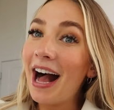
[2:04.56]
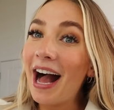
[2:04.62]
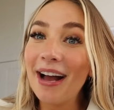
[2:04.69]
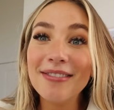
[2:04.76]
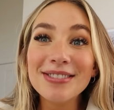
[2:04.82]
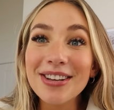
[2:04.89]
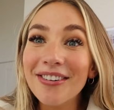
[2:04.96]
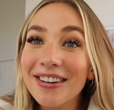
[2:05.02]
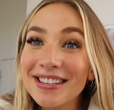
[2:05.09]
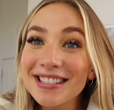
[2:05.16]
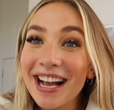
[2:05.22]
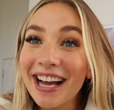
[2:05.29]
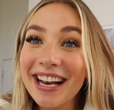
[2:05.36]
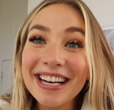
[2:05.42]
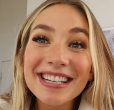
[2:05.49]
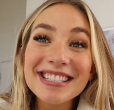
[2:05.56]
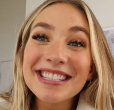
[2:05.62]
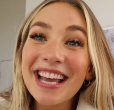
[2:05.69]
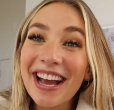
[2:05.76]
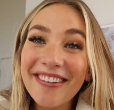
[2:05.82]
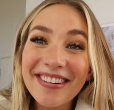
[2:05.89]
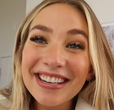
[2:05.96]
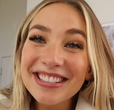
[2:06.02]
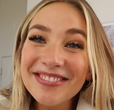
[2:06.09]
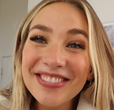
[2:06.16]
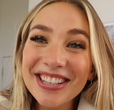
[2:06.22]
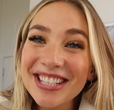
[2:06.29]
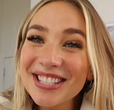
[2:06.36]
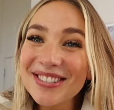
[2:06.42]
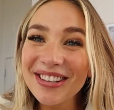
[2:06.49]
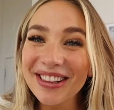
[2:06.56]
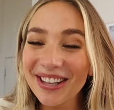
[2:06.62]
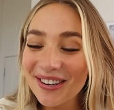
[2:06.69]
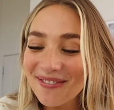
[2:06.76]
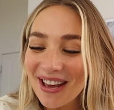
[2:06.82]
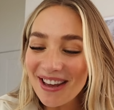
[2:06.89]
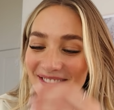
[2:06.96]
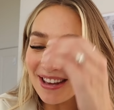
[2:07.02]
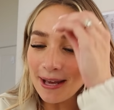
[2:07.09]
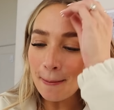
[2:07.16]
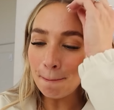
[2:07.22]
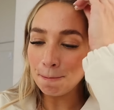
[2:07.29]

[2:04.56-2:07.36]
I'm so excited, I just can't wait to meet this sweet little baby.